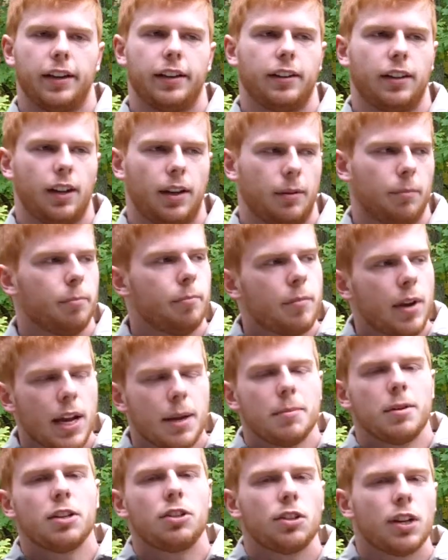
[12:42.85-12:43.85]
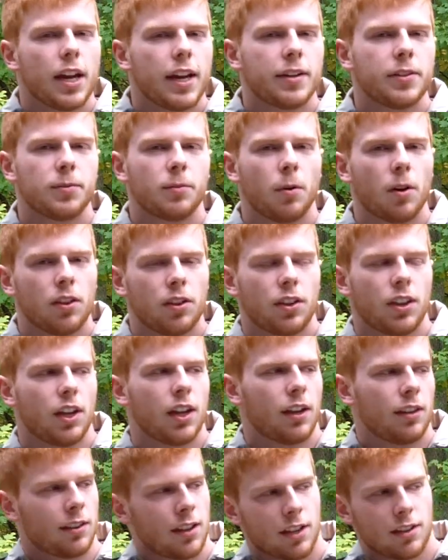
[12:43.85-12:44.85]
and they've maybe changed one
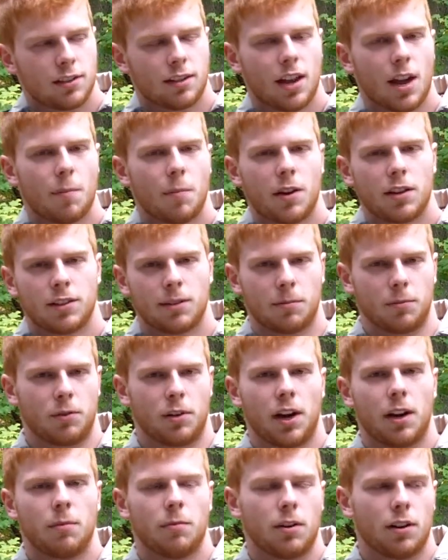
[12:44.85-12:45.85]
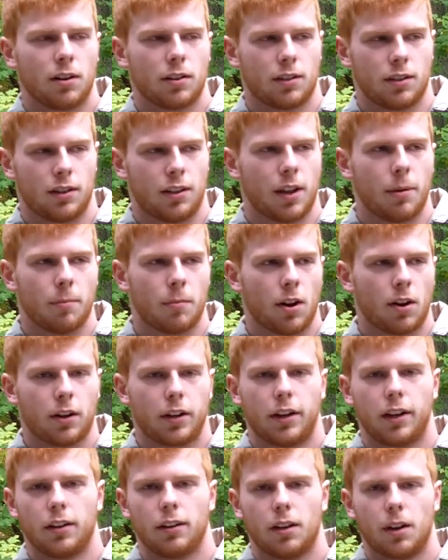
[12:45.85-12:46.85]
thing, they slap on some trademarks, and they
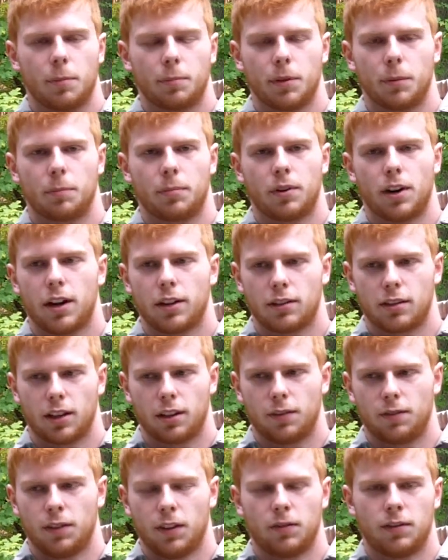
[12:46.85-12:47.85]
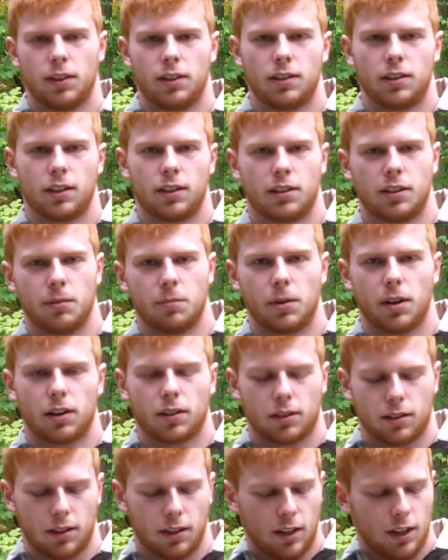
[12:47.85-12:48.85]
market up the price like 50, 60
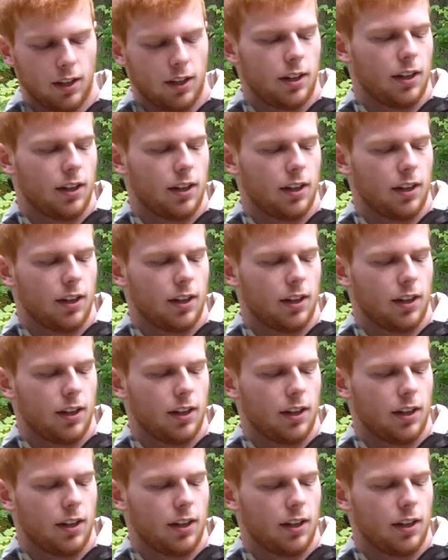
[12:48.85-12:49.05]
bucks.